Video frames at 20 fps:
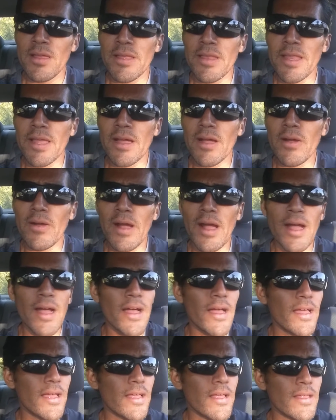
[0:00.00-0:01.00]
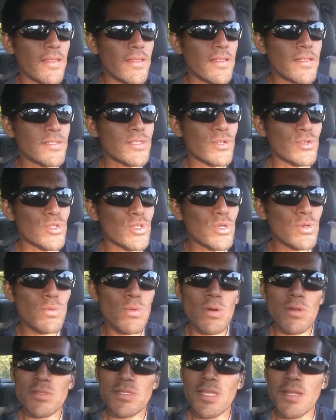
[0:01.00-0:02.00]
Now, these are two
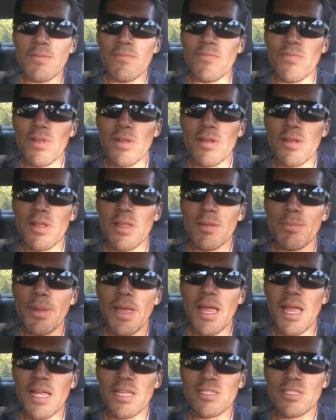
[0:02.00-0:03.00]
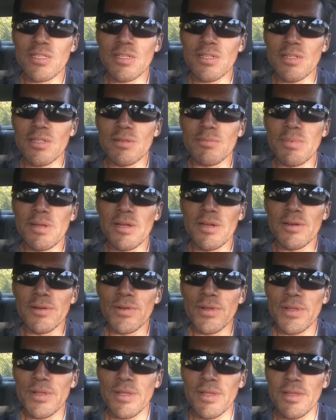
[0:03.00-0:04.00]
worlds that I'm very passionate
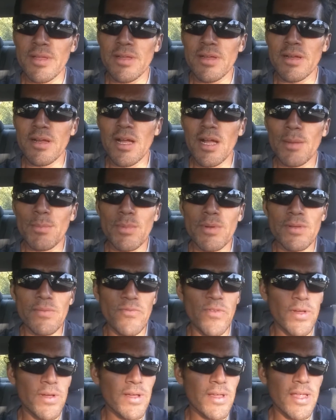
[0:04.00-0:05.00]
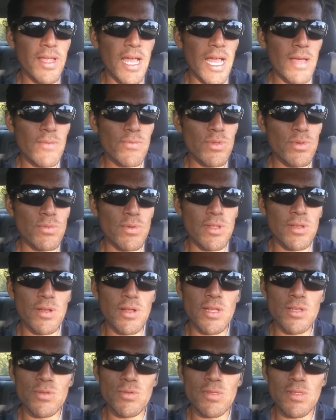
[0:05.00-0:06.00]
about. I'm a very avid runner.
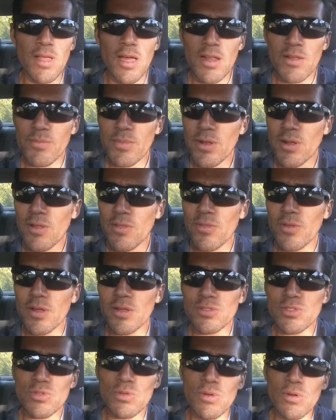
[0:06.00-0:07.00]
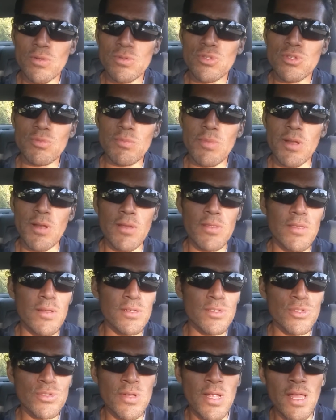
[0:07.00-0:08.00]
I do a lot of marathons, ultra
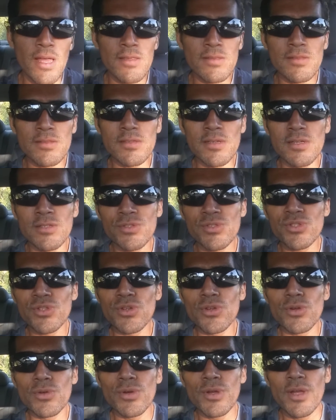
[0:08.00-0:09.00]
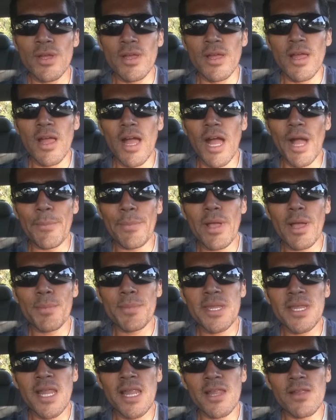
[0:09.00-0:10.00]
marathons, triathlons, so I'm
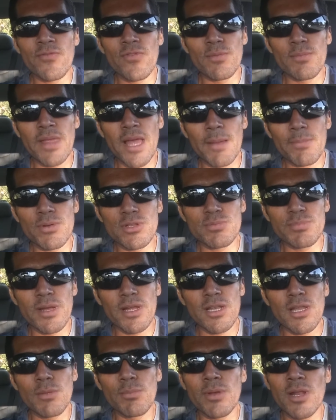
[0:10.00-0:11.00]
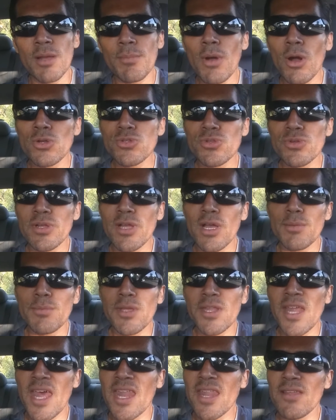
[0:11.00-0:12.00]
coming at it from that perspective, but I'm also
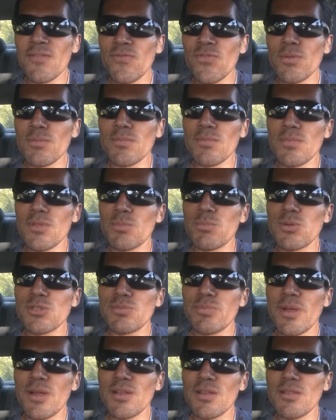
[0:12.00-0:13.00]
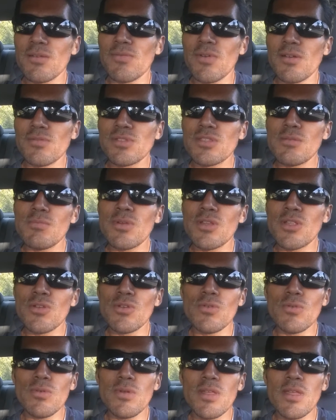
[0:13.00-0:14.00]
coming at it from the perspective of somebody
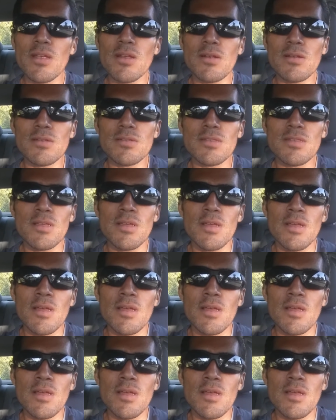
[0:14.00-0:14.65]
who cares